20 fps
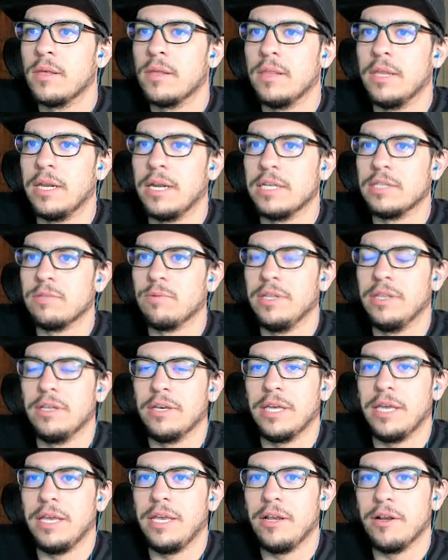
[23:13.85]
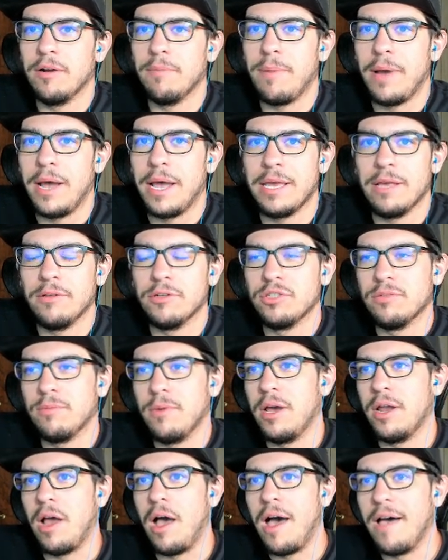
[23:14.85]
Then as we look here,
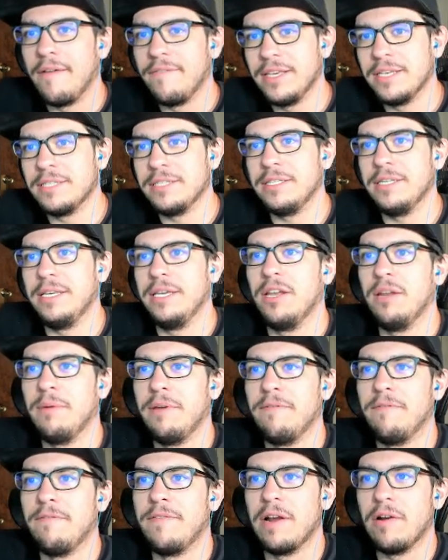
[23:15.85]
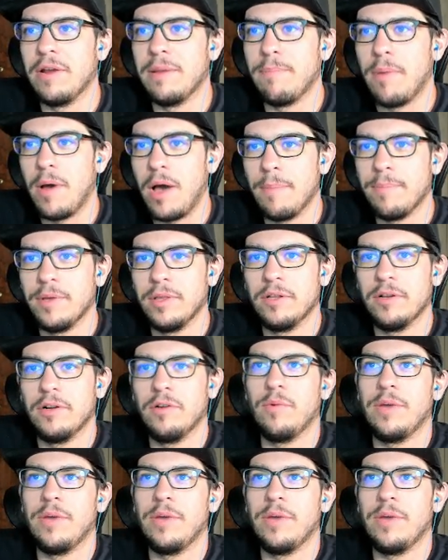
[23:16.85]
Imperialdramon obviously going to be very popular.